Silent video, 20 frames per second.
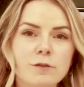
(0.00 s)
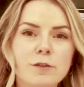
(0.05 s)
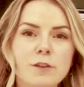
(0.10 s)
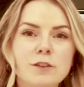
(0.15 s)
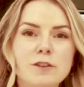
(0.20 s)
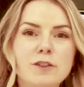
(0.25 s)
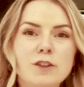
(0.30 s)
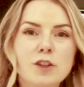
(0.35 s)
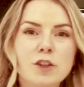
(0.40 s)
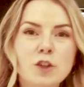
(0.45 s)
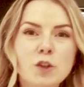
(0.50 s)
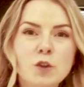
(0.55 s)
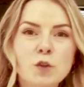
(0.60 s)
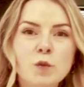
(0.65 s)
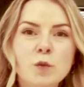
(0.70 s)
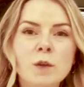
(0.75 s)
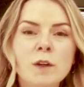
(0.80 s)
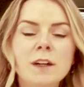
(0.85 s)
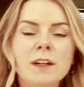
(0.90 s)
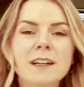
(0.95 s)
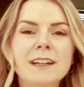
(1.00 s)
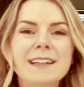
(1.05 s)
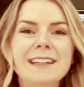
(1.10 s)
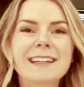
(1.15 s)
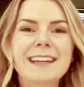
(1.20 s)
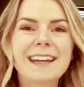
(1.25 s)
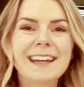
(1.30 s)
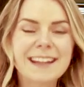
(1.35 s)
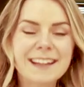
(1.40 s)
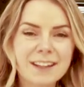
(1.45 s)
for 2
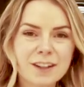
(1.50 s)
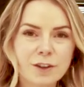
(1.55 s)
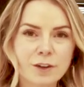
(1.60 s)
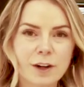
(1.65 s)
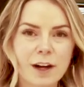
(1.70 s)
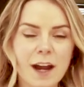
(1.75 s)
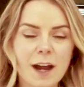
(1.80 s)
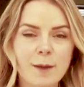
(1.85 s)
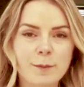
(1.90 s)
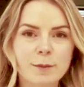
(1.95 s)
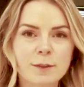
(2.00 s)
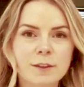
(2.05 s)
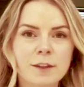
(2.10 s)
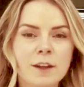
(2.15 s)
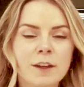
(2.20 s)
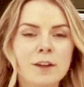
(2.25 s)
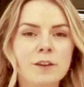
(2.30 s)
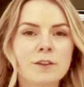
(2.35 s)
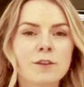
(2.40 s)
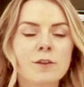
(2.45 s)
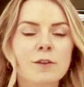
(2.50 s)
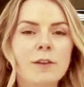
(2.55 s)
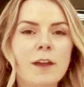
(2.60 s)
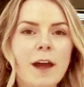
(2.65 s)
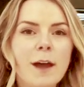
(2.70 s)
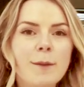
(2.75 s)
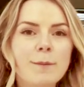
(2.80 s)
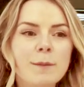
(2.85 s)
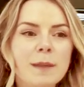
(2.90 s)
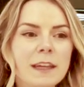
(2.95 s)
kilograms. So
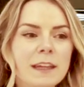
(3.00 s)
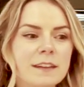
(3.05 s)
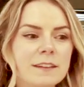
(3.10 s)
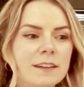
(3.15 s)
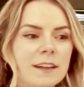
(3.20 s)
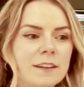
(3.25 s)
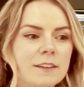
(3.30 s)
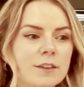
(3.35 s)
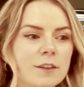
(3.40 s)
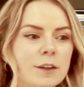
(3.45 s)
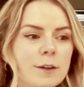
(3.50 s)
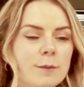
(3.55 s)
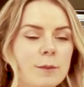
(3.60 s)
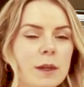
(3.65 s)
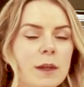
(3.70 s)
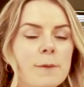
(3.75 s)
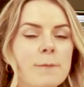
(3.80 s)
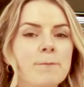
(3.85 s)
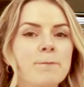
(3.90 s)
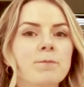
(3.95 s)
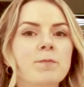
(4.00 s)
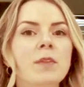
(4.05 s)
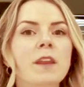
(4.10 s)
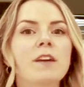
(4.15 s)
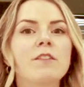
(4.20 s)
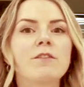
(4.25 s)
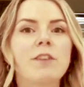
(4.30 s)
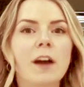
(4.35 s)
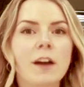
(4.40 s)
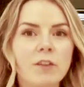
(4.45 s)
that means that's going to be
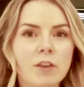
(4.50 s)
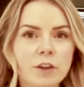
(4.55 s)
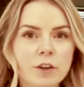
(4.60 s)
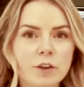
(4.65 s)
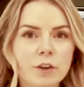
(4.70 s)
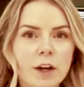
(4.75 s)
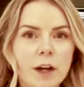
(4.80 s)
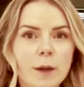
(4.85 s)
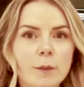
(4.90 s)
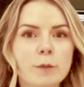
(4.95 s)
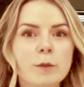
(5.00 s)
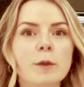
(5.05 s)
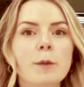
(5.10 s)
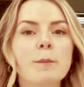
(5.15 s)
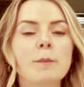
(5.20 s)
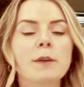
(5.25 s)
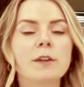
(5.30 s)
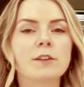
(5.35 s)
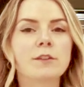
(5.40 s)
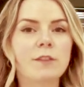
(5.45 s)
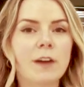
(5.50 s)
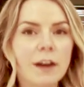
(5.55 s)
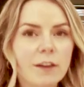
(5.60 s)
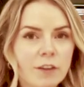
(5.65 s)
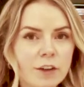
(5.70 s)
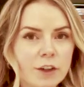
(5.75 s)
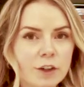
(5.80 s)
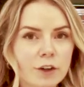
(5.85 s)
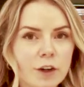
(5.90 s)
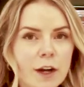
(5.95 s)
500 grams plus
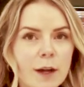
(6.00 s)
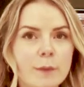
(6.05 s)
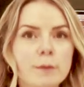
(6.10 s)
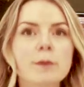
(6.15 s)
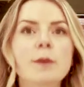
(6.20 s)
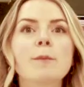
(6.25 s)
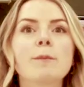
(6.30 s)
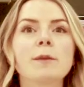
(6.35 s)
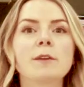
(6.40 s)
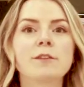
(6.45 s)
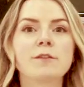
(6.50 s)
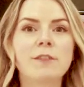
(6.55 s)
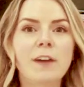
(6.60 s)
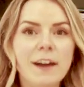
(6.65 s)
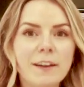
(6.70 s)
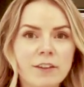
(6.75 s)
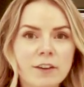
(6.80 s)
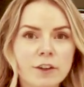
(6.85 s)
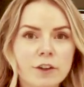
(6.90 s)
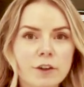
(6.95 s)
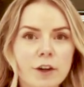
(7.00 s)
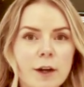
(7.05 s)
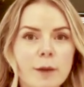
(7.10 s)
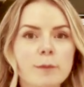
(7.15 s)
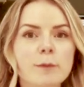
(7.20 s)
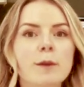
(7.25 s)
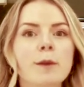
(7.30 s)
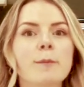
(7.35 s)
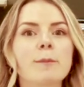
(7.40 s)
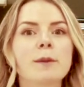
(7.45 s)
500 grams plus 500
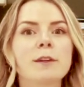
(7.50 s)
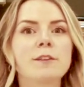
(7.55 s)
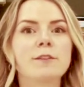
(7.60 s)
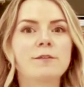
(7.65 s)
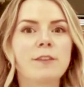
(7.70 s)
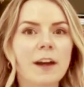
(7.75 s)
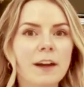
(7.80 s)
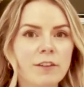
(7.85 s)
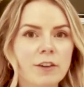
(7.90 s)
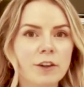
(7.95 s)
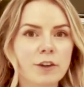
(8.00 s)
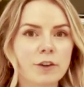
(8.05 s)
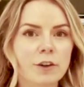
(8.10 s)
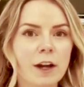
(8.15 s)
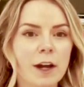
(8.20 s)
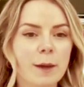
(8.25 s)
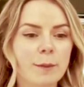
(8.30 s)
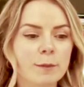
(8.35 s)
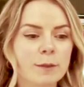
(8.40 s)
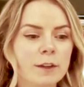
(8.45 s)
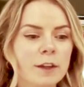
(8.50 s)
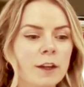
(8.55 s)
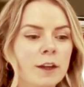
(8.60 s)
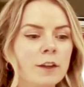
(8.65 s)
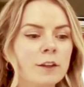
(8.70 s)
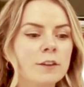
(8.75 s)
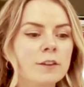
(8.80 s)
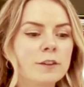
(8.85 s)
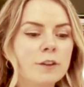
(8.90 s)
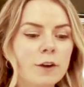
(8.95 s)
grams plus 500 grams.
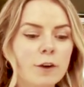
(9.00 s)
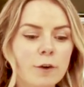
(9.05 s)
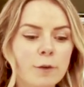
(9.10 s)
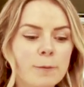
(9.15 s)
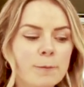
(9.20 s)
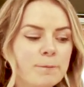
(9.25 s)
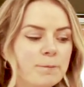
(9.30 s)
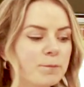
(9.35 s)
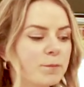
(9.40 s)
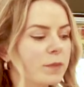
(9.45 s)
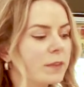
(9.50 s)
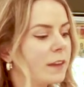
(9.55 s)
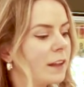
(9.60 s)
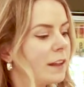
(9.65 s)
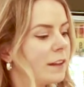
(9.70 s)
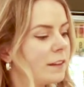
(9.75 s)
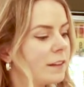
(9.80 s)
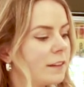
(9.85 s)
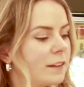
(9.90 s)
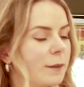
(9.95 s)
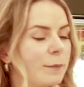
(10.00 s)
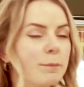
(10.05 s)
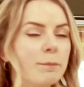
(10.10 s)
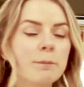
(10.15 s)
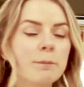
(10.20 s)
So this is a